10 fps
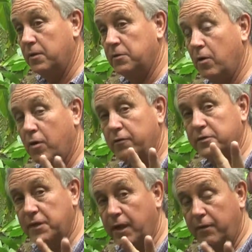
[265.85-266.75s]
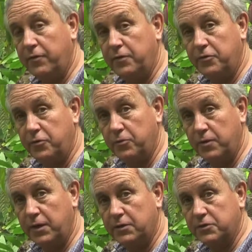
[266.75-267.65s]
we harvest every 2
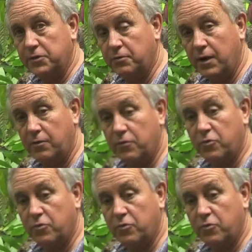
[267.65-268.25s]
weeks year-round